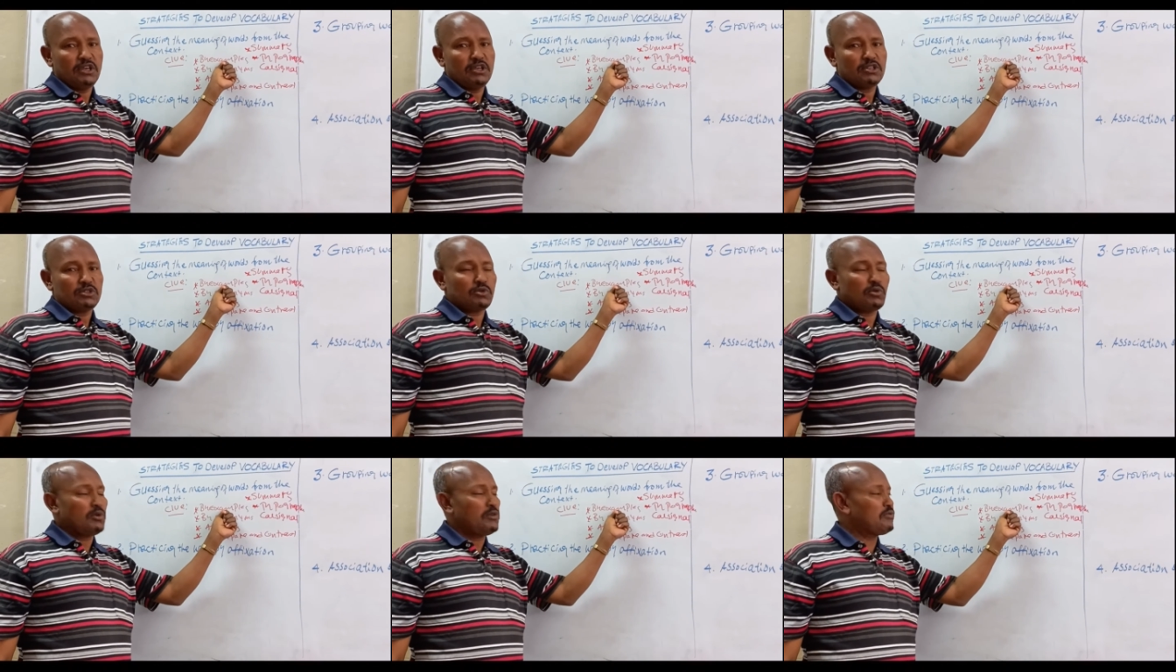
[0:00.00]

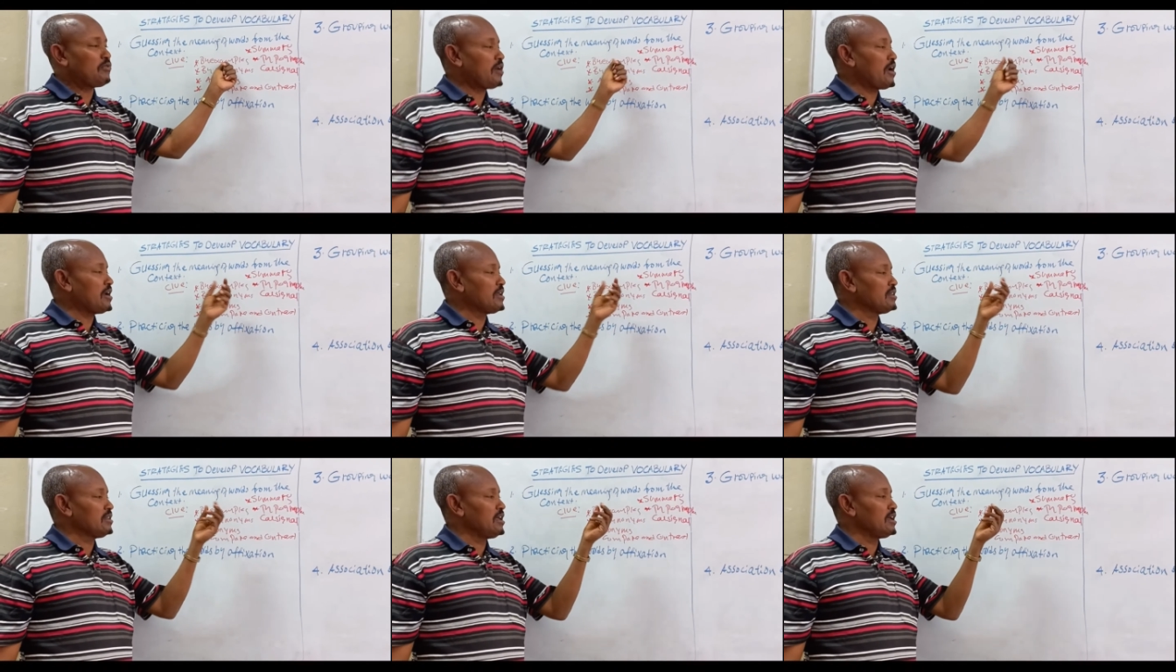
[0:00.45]
So we
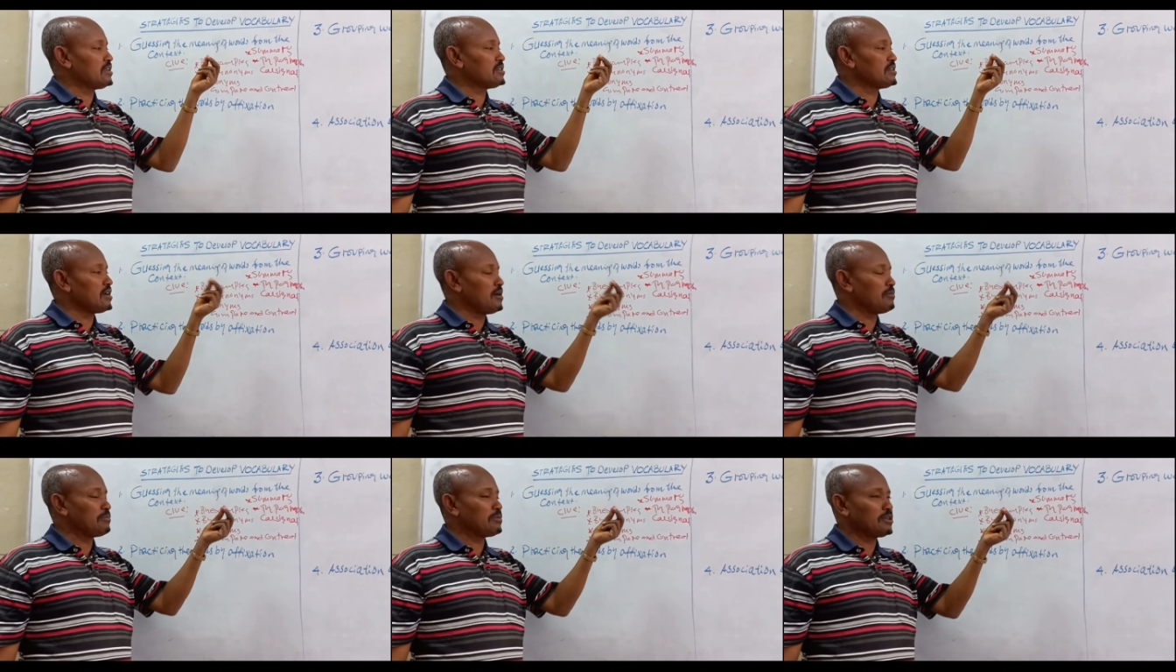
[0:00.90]
find the
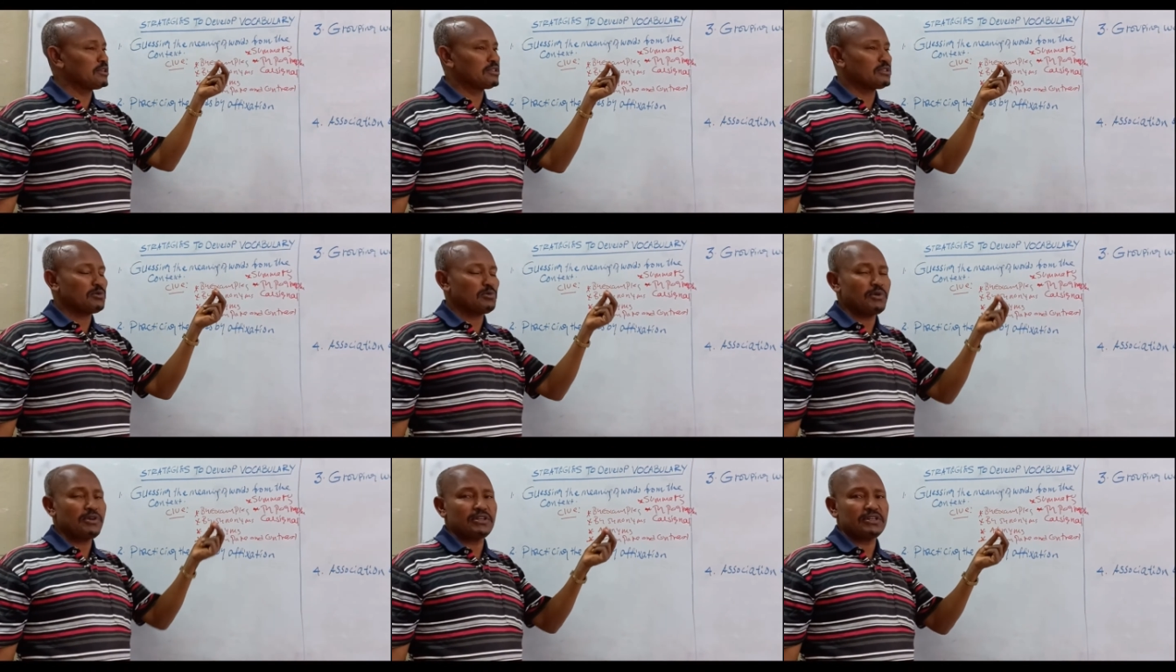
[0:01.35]
examples,
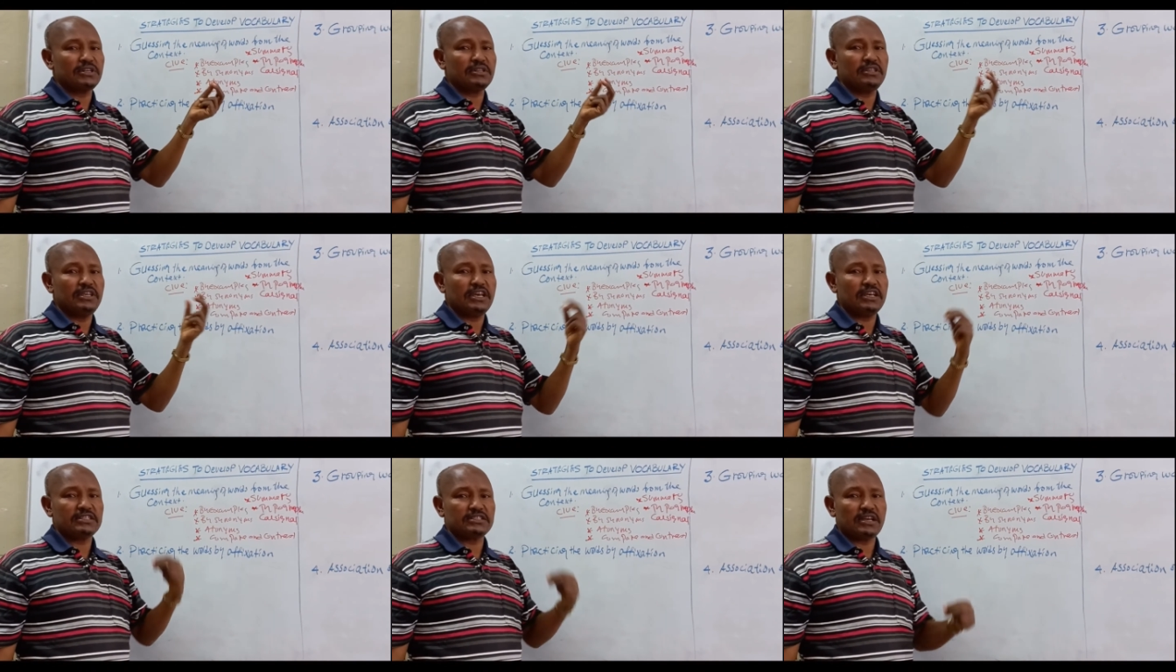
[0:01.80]
we read
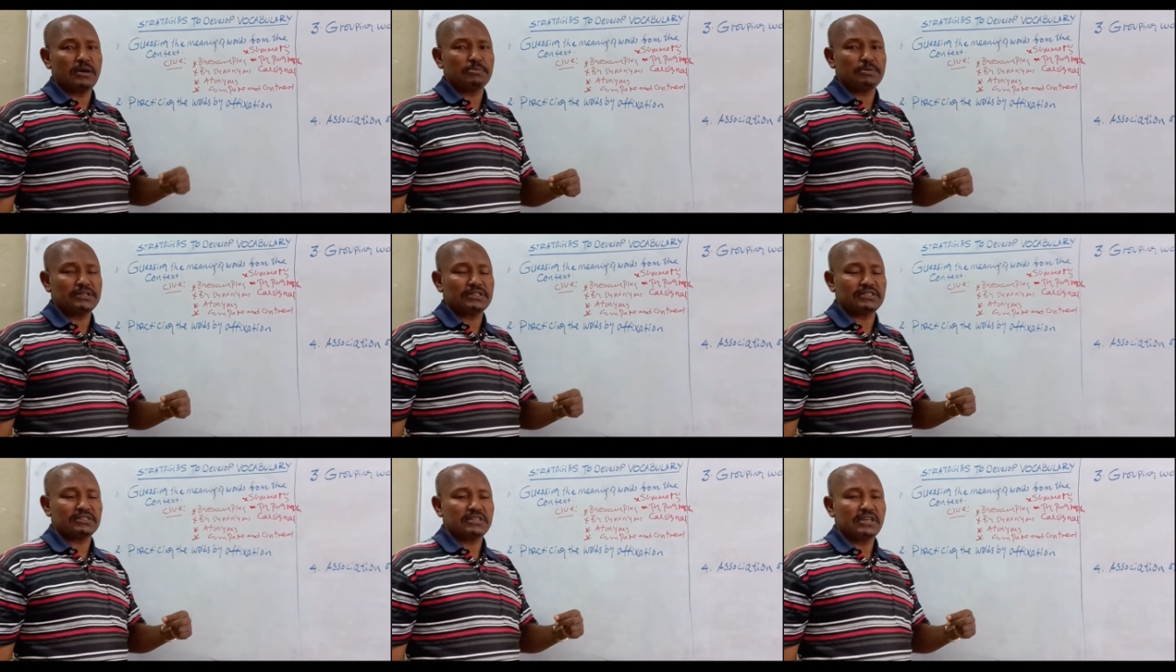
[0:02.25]
the
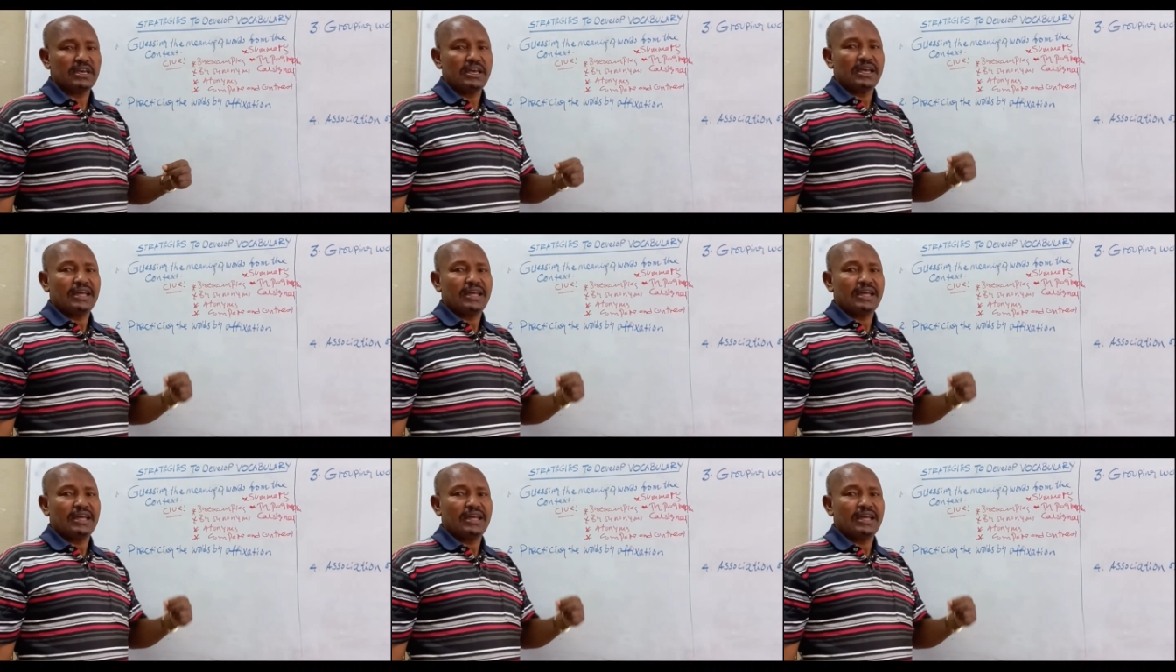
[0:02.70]
examples.